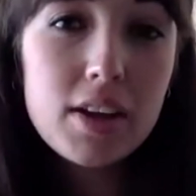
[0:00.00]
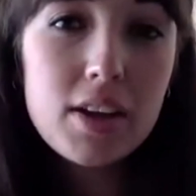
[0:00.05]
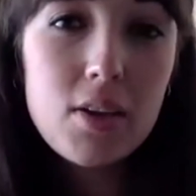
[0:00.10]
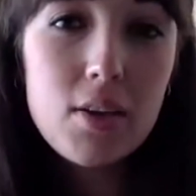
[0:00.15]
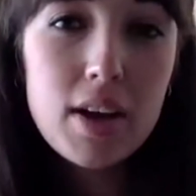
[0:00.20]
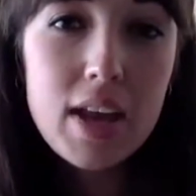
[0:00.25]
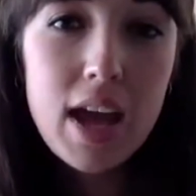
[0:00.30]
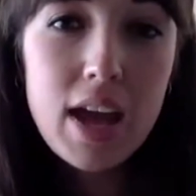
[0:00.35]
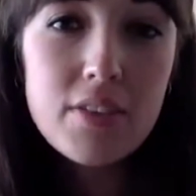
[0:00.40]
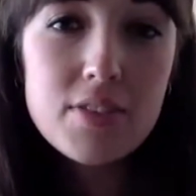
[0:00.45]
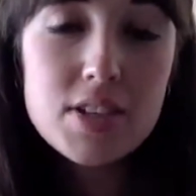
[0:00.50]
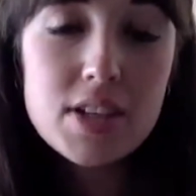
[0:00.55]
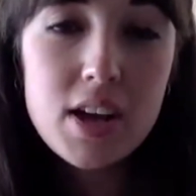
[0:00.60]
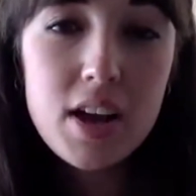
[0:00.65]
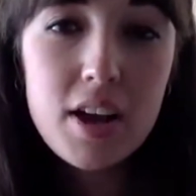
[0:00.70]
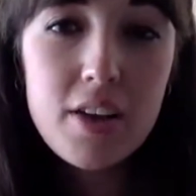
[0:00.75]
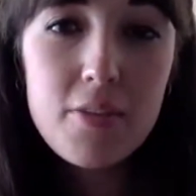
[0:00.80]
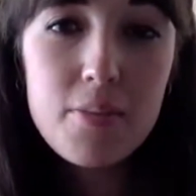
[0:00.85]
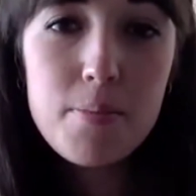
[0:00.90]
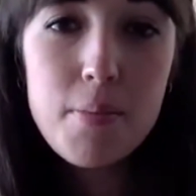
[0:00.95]
You only have to
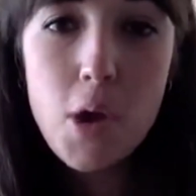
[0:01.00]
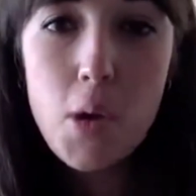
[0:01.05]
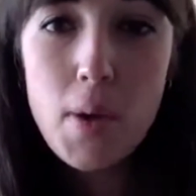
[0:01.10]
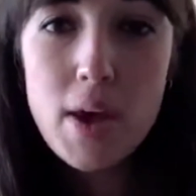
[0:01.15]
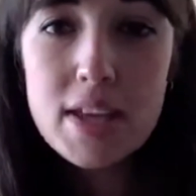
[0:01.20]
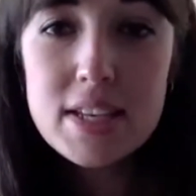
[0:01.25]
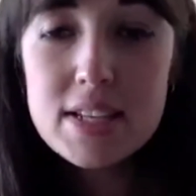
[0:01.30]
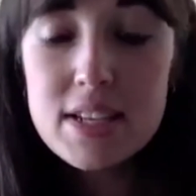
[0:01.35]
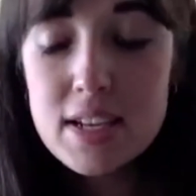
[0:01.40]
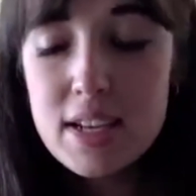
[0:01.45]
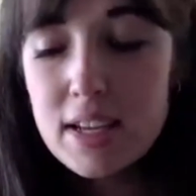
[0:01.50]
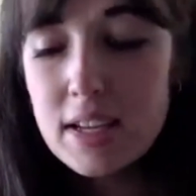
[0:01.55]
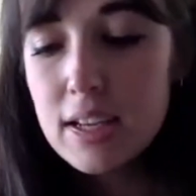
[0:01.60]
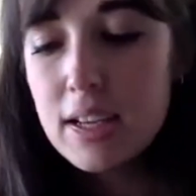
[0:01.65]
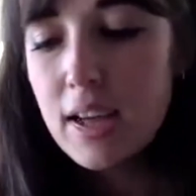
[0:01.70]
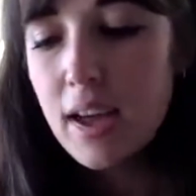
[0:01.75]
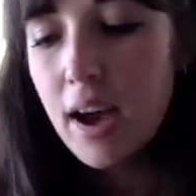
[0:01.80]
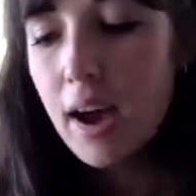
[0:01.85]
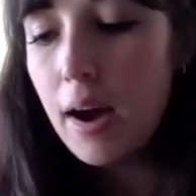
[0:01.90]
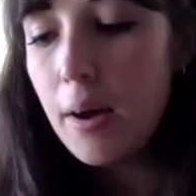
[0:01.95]
kind of mow it
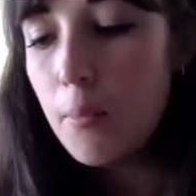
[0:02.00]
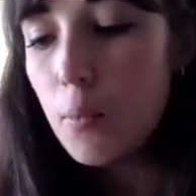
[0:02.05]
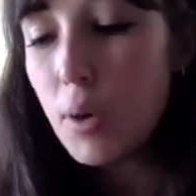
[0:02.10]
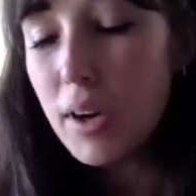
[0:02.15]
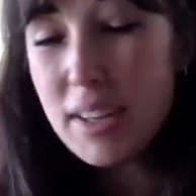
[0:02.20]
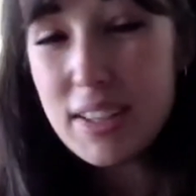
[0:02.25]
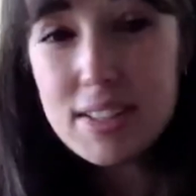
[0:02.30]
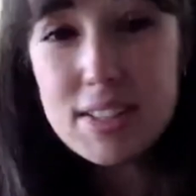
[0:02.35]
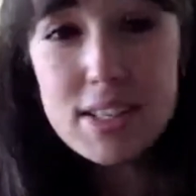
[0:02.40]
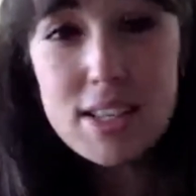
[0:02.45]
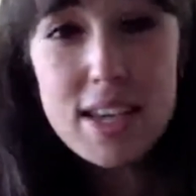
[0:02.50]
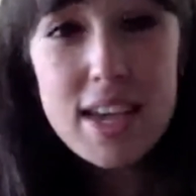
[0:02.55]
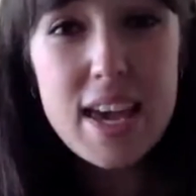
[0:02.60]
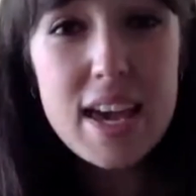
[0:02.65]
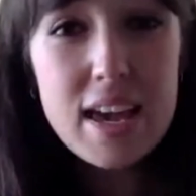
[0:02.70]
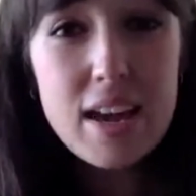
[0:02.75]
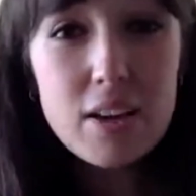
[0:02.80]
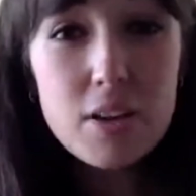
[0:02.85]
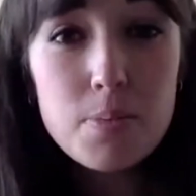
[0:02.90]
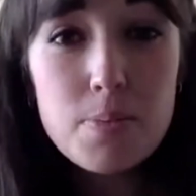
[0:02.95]
once a
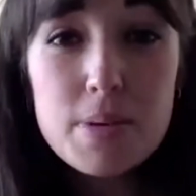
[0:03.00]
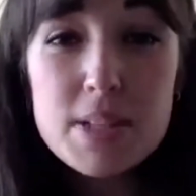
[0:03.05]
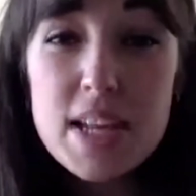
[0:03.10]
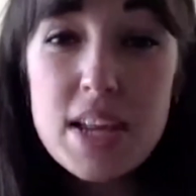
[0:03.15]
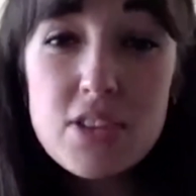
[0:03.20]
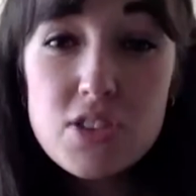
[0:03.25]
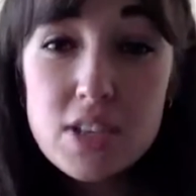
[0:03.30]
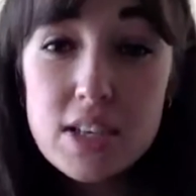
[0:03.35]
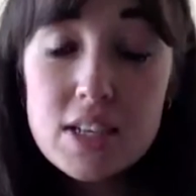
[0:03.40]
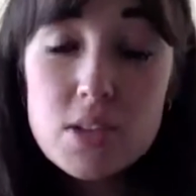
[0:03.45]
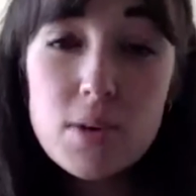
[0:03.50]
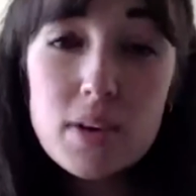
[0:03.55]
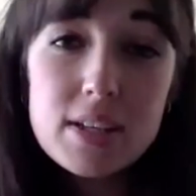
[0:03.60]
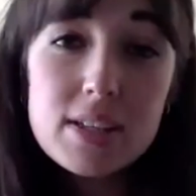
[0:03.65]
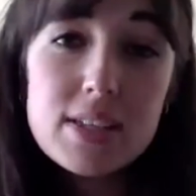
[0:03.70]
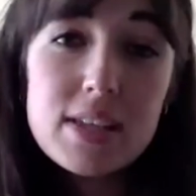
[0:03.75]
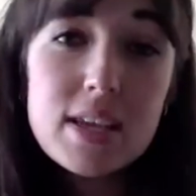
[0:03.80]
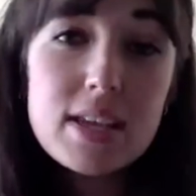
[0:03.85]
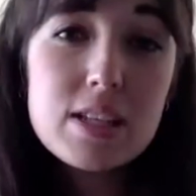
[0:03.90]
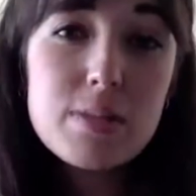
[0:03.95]
year, potentially
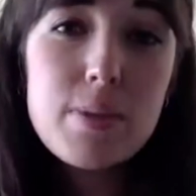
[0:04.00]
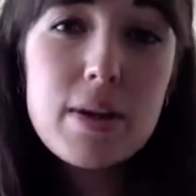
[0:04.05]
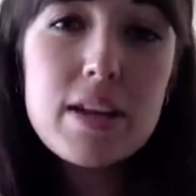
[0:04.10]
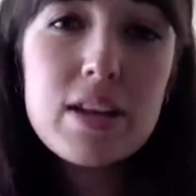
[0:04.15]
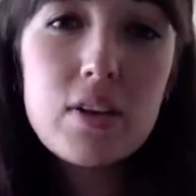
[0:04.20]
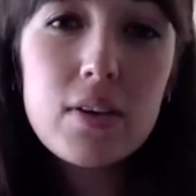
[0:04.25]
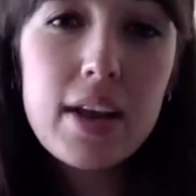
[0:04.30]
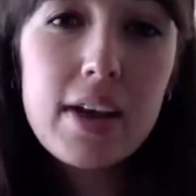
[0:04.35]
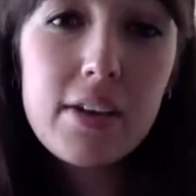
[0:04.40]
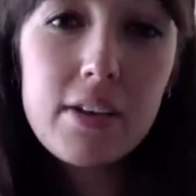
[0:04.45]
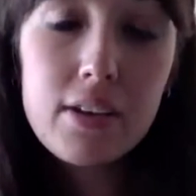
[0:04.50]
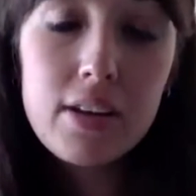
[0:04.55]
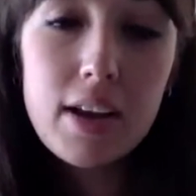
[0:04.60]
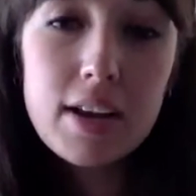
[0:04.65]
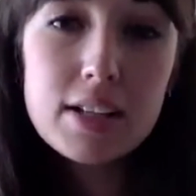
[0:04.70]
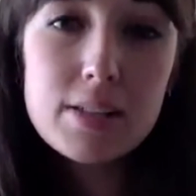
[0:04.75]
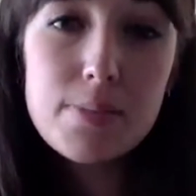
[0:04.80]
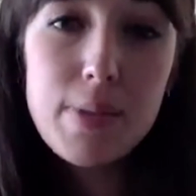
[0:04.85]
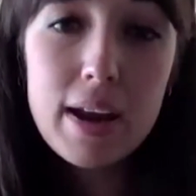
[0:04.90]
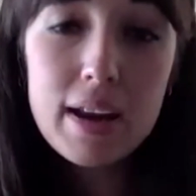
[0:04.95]
twice a year, depending on how you'd
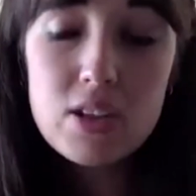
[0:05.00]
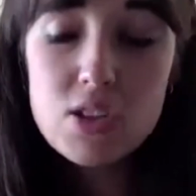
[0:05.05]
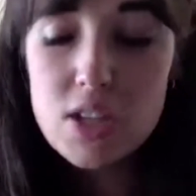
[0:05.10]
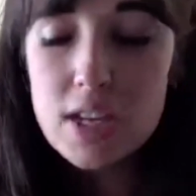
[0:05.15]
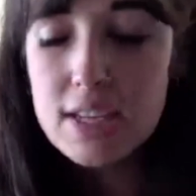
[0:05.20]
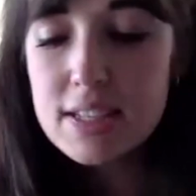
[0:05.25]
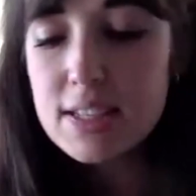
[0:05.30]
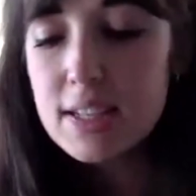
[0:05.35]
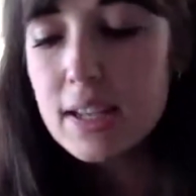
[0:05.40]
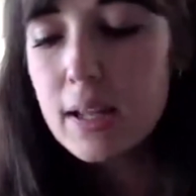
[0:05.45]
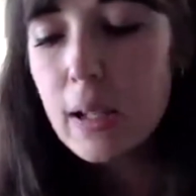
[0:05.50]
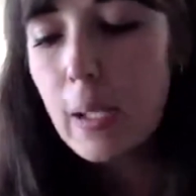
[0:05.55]
like to manage it.